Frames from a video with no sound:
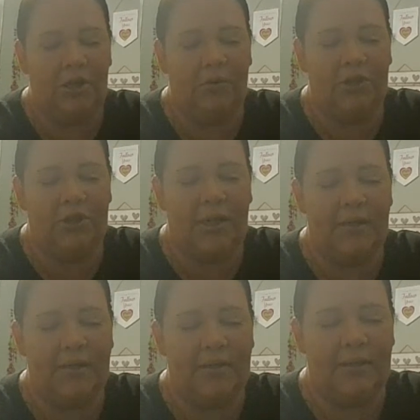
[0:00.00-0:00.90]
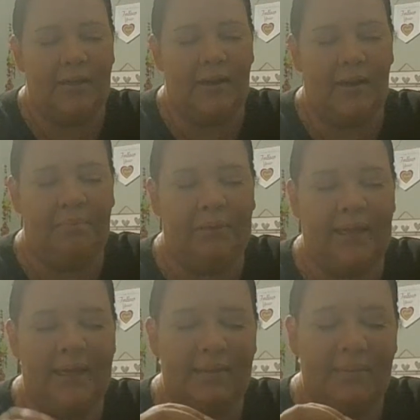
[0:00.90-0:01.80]
was just a
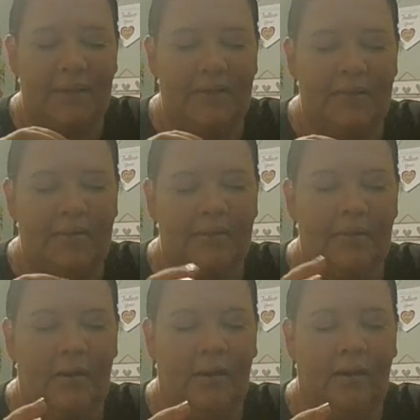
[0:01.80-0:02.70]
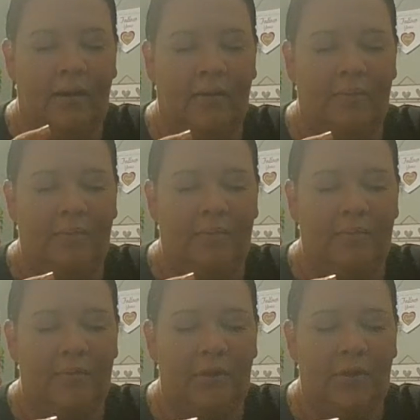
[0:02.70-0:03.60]
placement
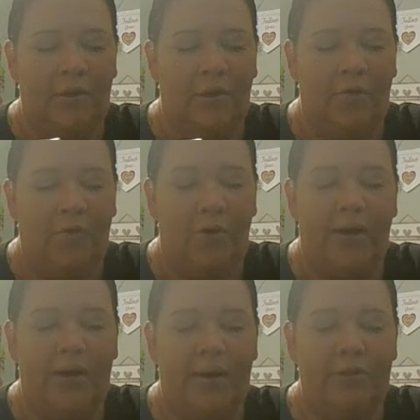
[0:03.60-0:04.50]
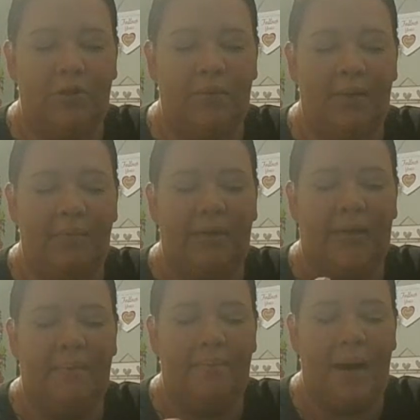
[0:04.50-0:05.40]
for him to be able to
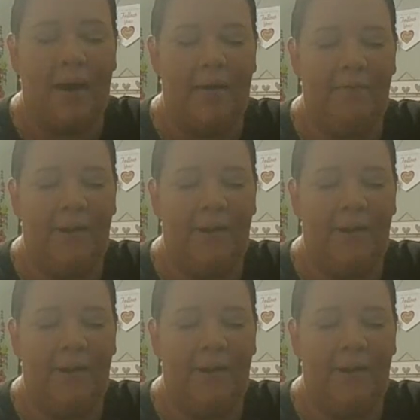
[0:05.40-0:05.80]
get by